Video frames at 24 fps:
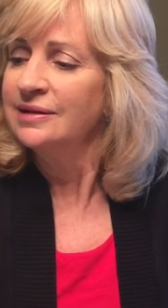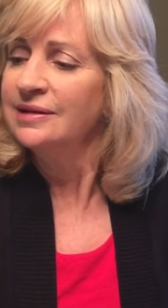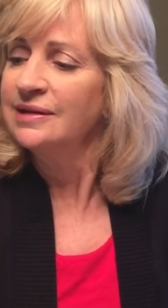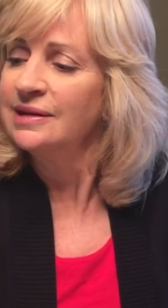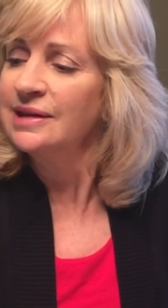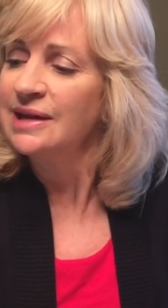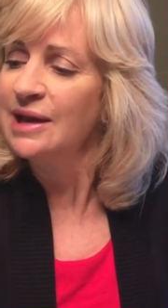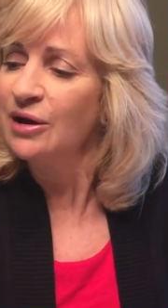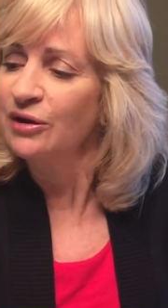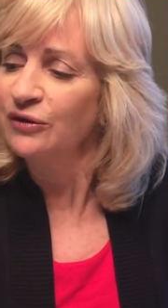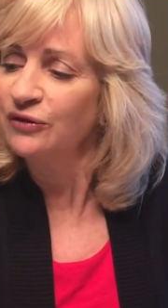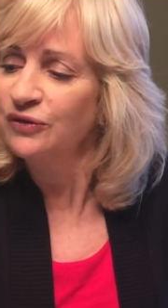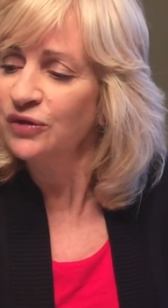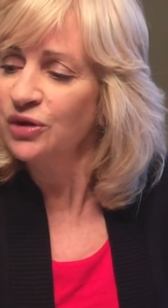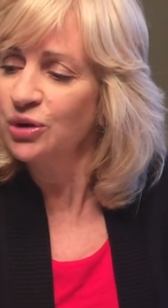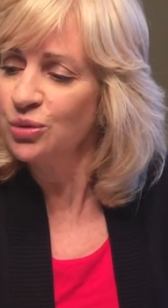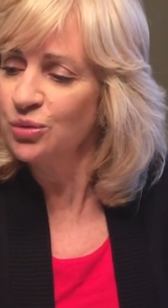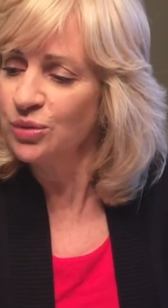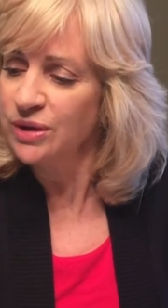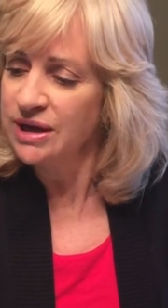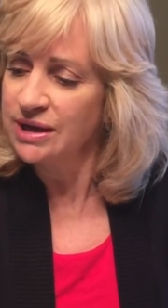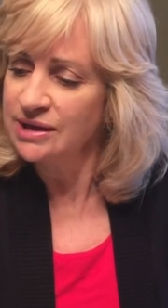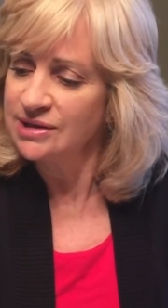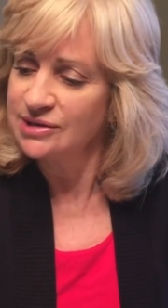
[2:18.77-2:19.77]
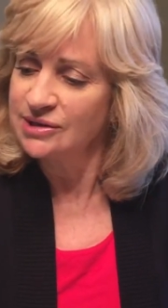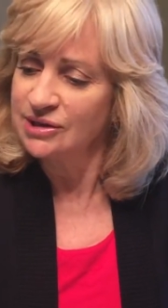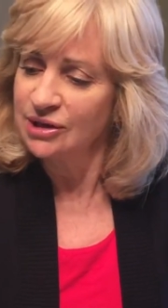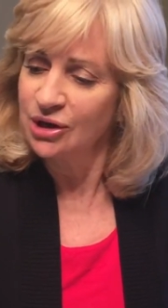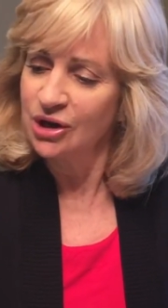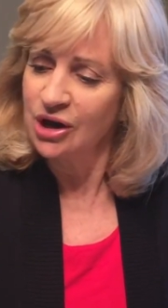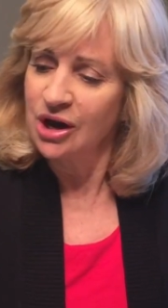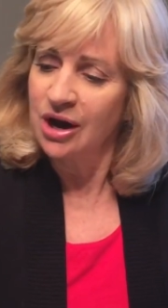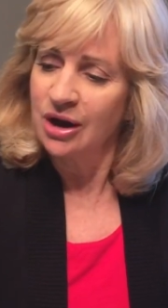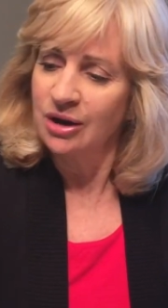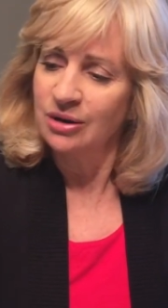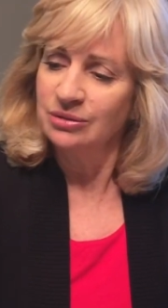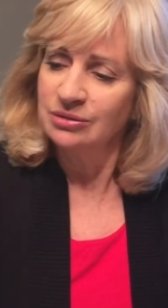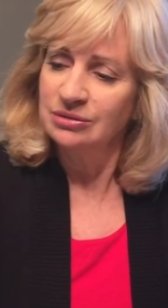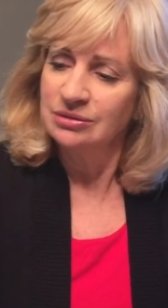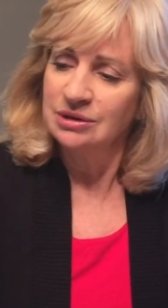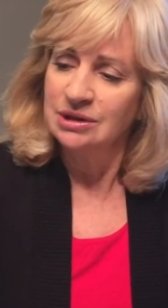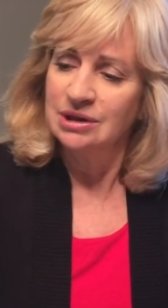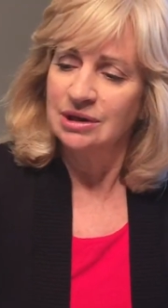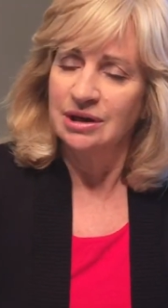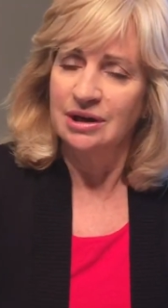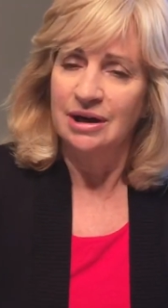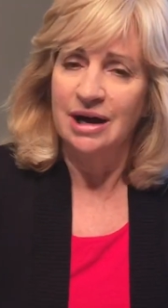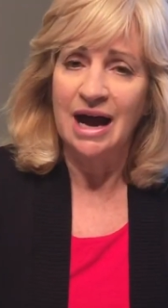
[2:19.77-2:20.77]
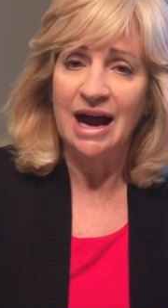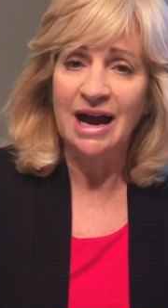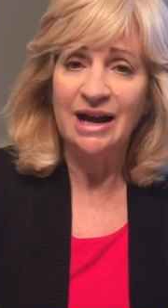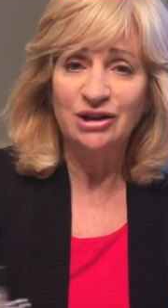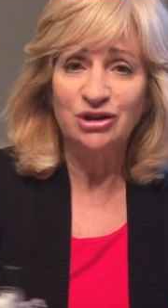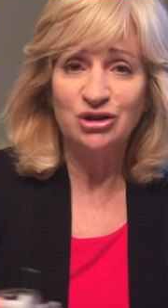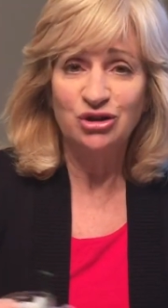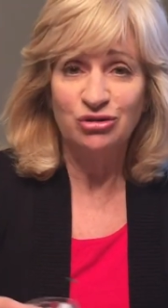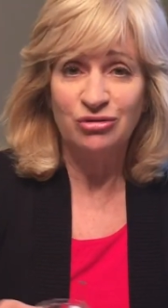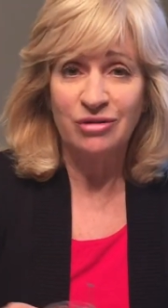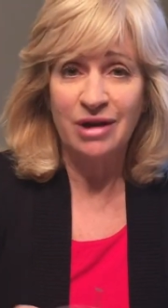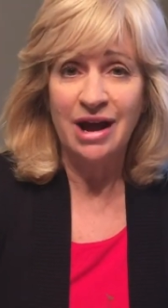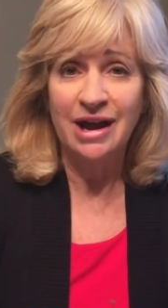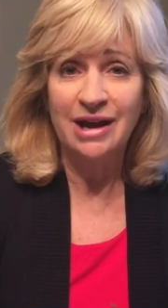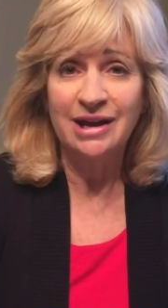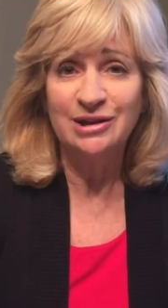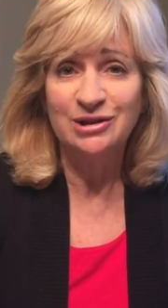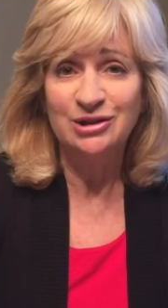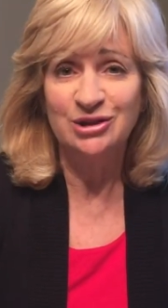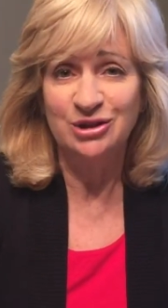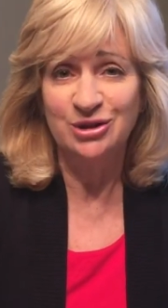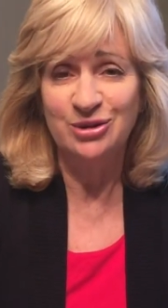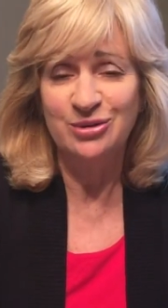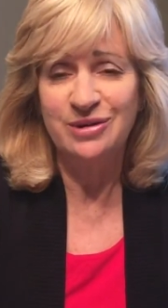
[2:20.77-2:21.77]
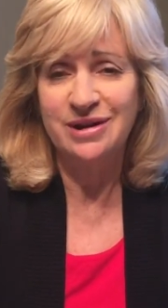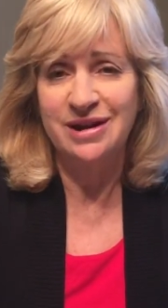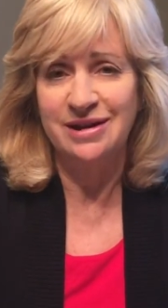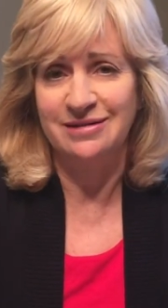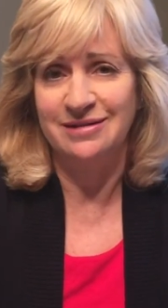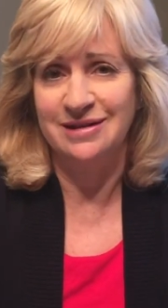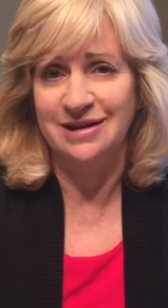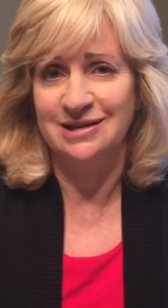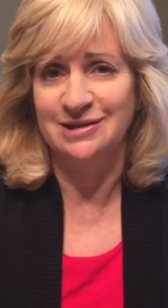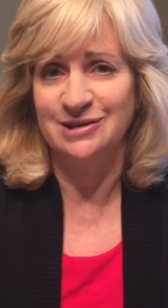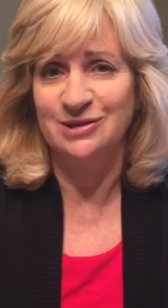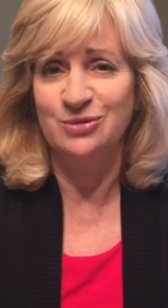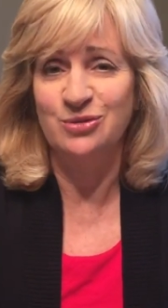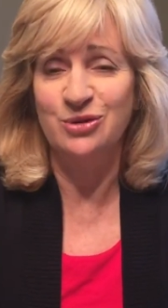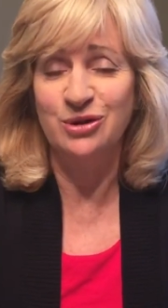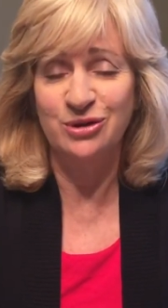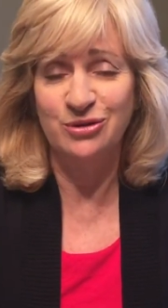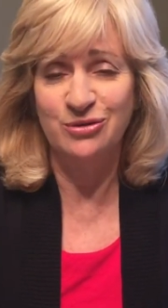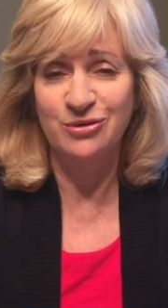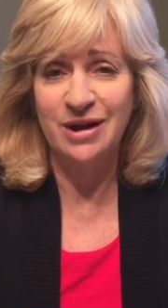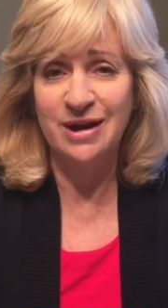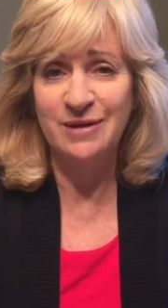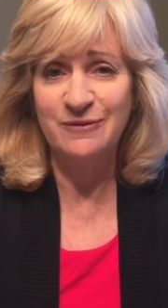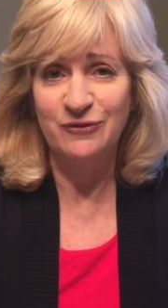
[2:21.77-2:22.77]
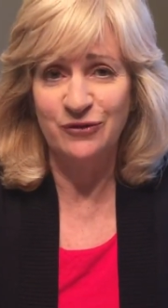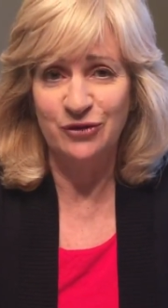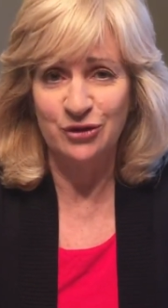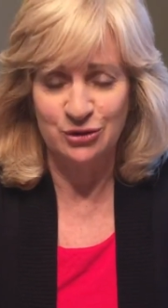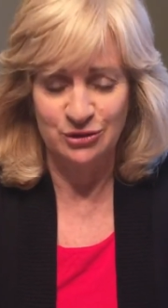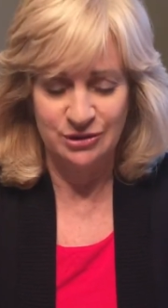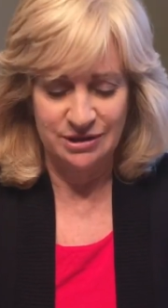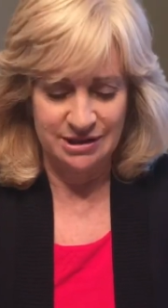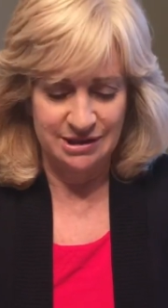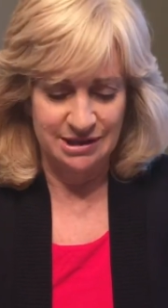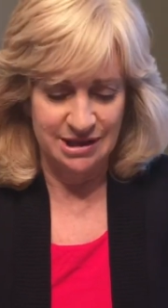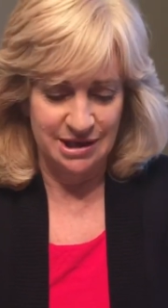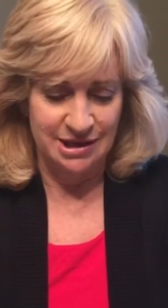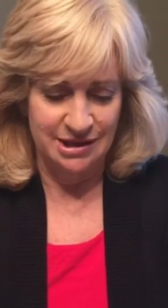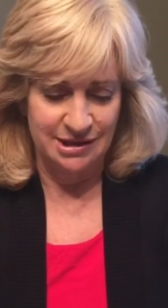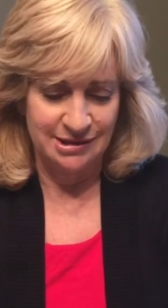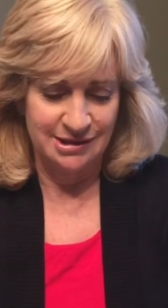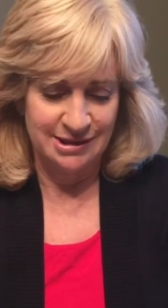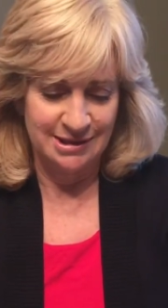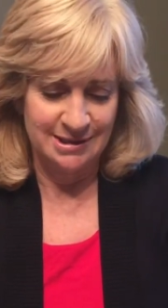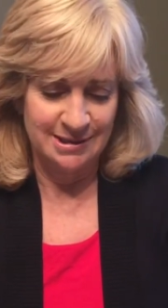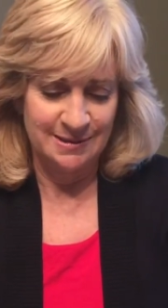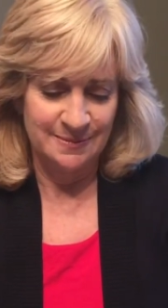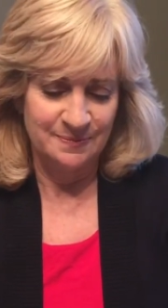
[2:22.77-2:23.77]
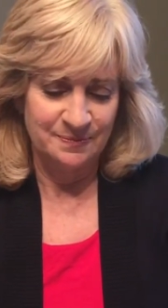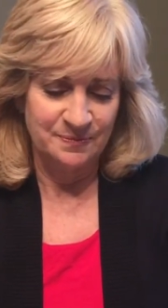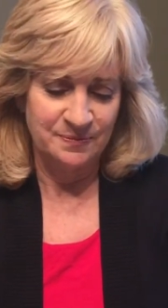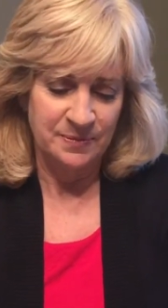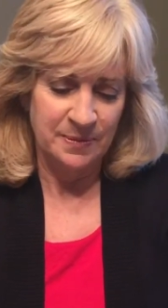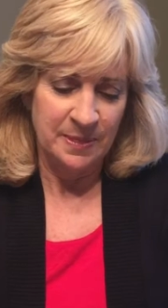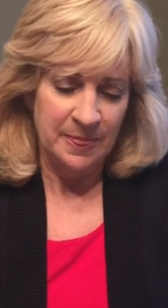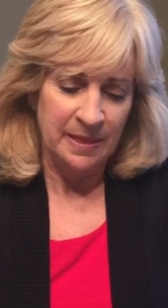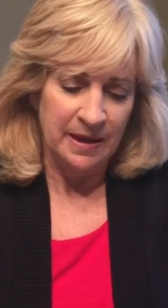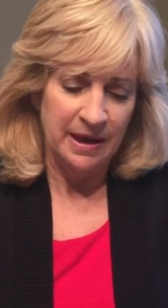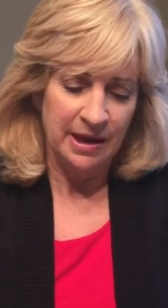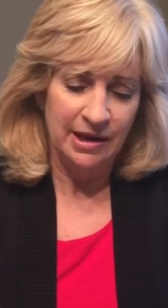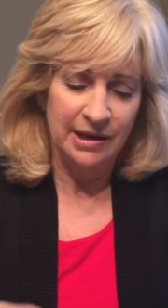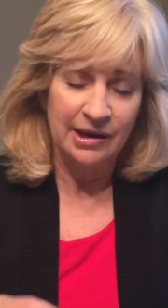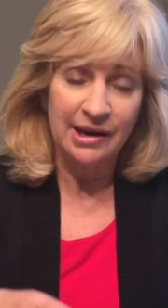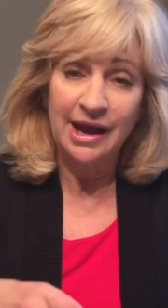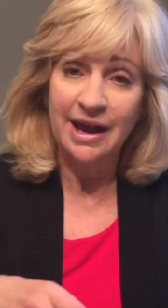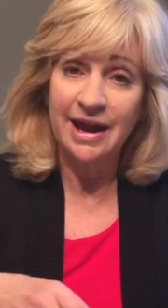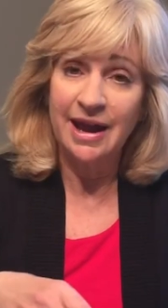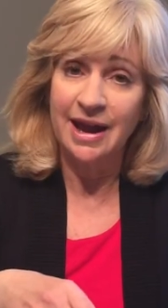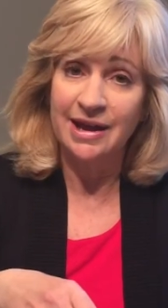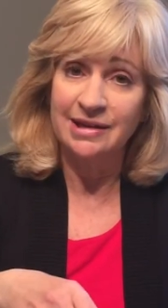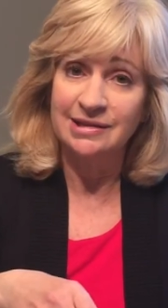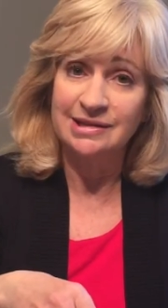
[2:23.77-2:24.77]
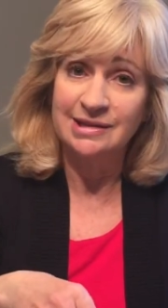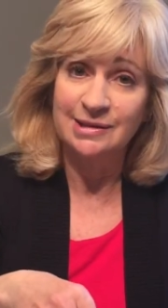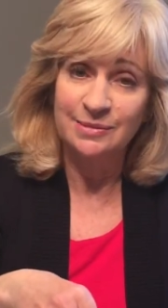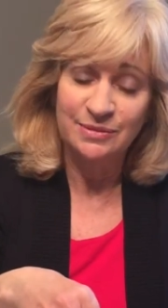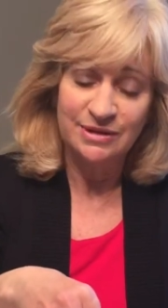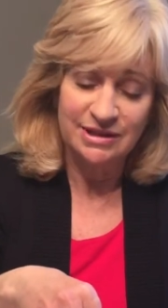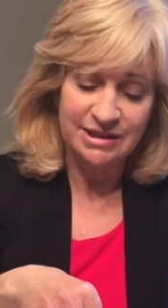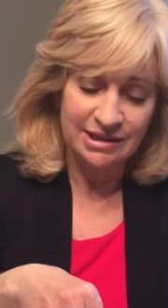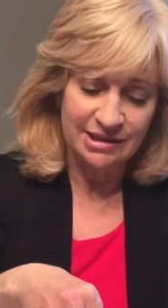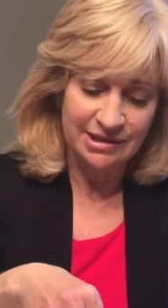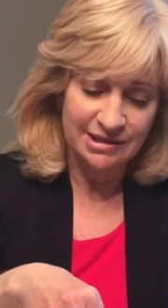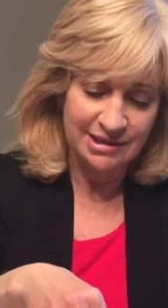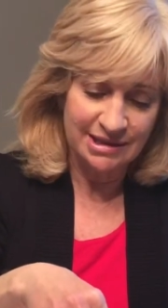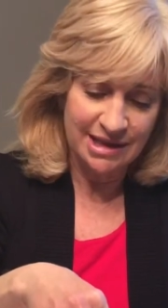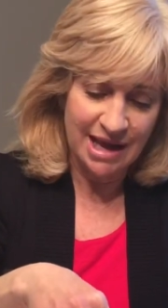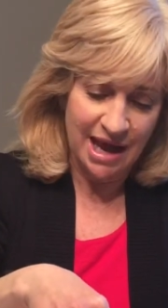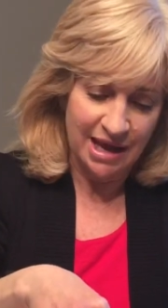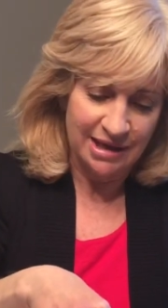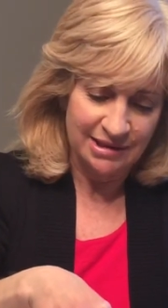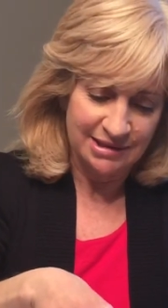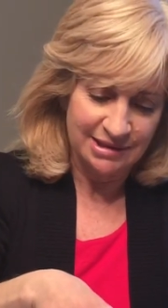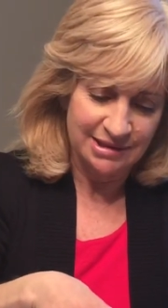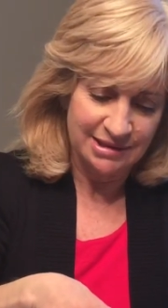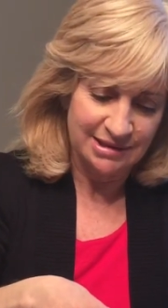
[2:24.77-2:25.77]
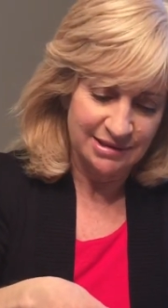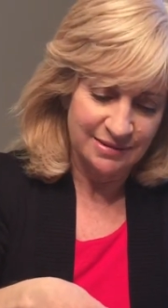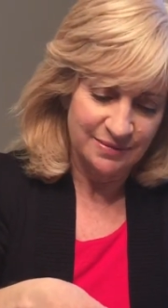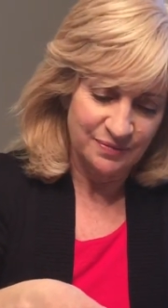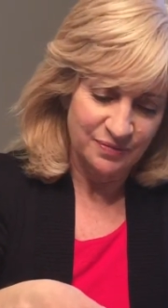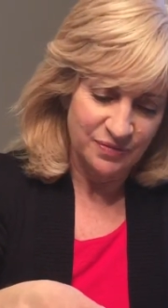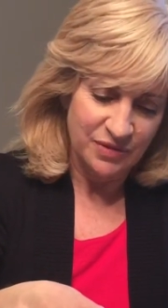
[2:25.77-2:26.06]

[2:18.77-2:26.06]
Now, a few weeks ago, I tried doing this with grapefruit seeds and I had some success.